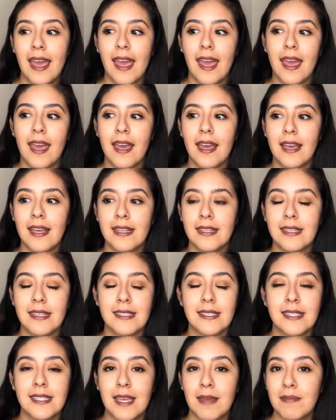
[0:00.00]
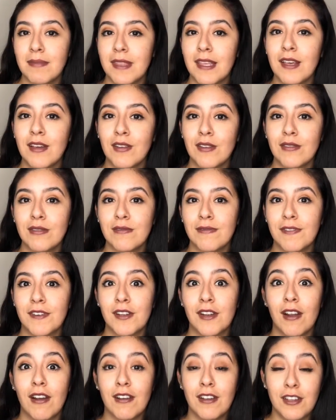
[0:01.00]
And same thing goes for
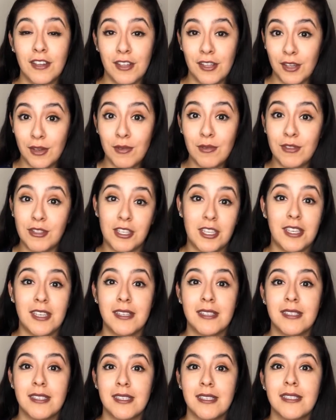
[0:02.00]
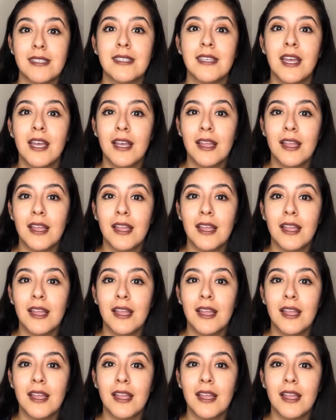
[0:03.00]
you, geniuses.